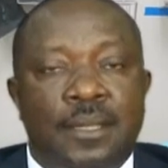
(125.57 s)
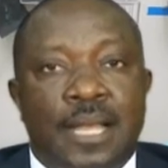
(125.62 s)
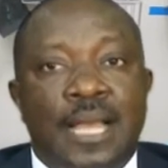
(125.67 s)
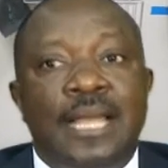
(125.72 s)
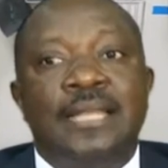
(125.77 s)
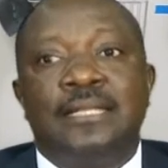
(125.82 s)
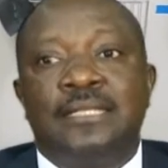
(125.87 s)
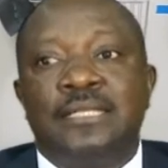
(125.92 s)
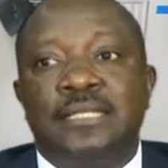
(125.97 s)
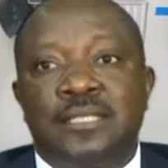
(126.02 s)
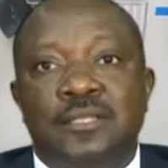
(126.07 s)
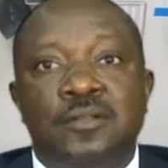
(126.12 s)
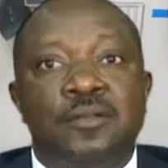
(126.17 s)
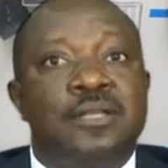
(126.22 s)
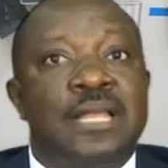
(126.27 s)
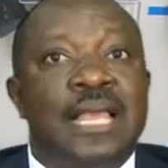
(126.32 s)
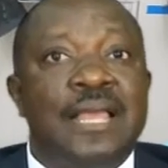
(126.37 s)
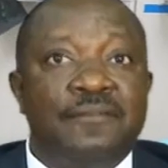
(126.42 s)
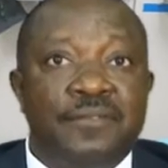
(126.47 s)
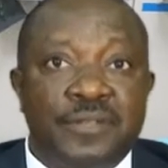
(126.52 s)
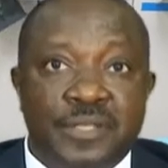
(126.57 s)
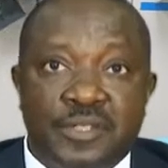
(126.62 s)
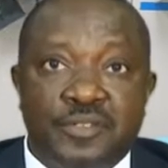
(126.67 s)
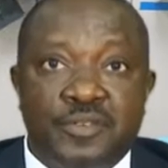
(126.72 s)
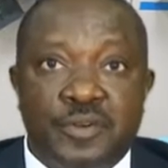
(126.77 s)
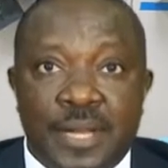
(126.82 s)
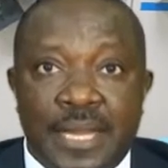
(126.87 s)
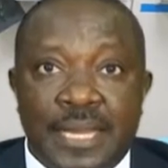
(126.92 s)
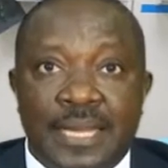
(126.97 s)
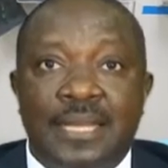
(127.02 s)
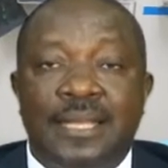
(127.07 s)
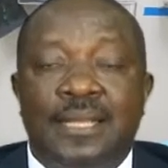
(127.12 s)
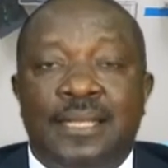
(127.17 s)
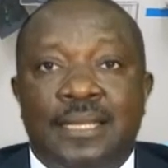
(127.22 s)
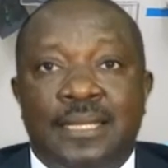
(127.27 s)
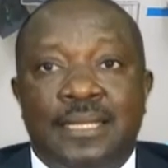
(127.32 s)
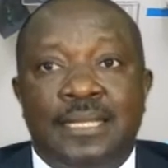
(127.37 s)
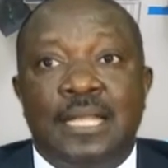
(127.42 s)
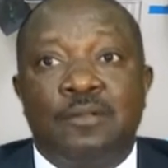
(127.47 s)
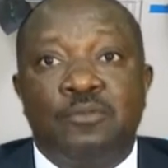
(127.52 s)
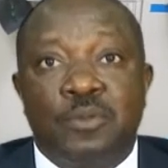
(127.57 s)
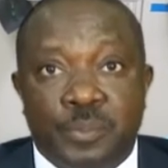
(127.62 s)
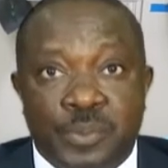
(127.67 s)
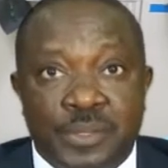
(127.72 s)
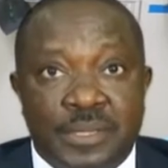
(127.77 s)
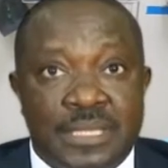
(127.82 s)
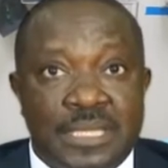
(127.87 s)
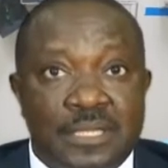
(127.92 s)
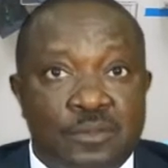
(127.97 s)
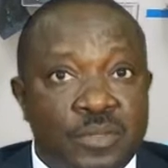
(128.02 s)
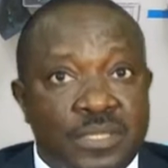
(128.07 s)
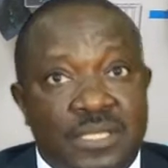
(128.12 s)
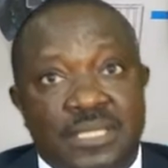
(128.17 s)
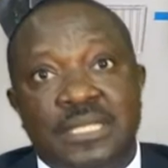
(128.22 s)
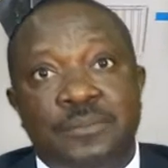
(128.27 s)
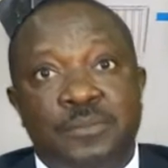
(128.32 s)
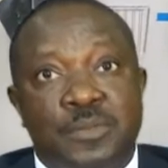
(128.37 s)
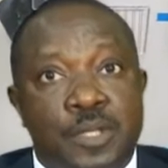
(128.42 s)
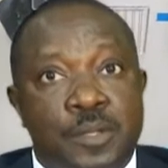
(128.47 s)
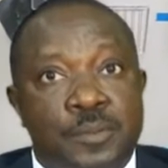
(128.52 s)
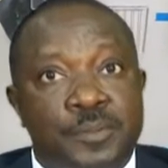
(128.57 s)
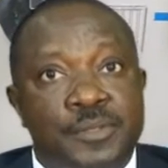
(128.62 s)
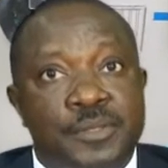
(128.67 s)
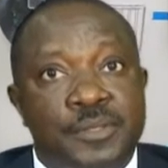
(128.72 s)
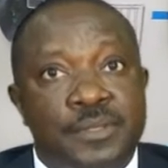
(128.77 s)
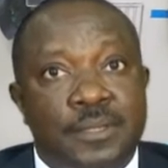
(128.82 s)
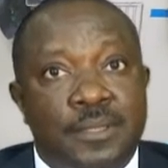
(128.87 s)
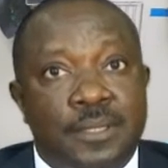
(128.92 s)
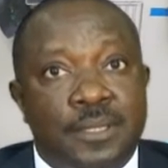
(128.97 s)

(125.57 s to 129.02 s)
And it is not every strain that will present with symptoms.